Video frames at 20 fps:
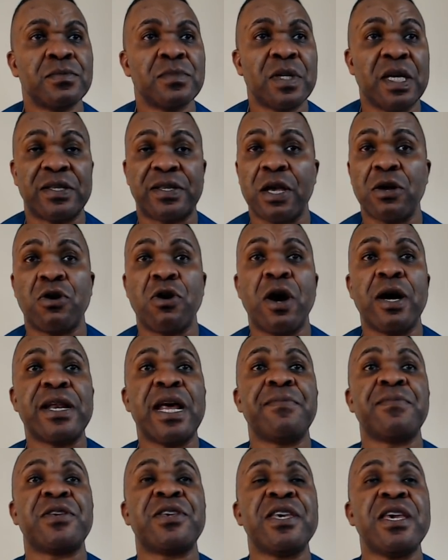And say, God,
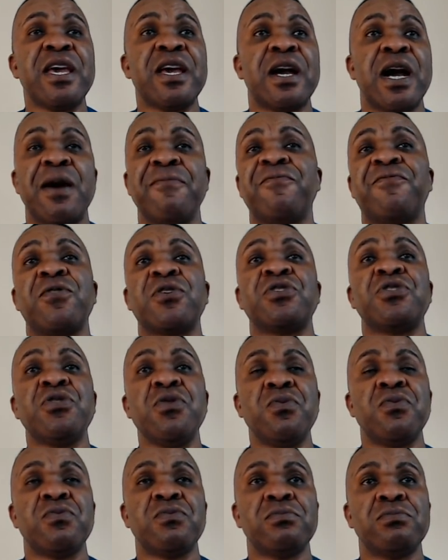I'm here, I'm for
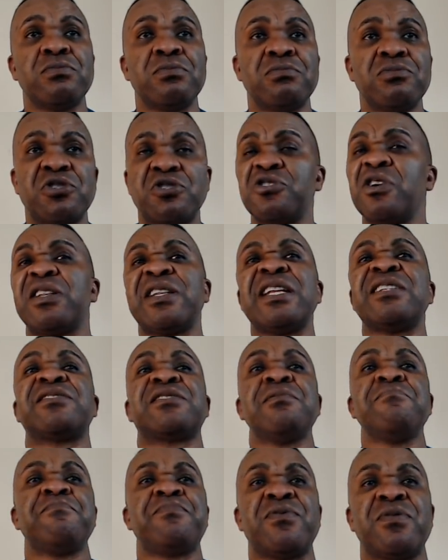you. Short and
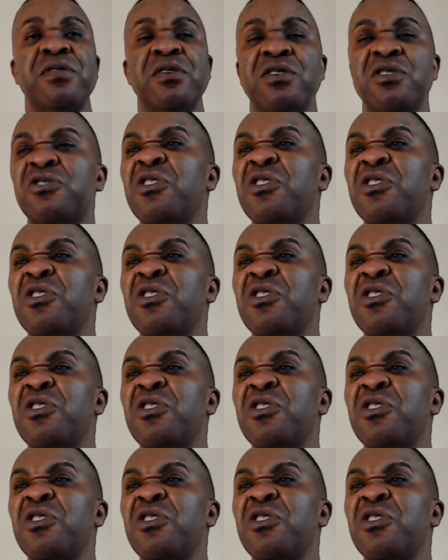simple.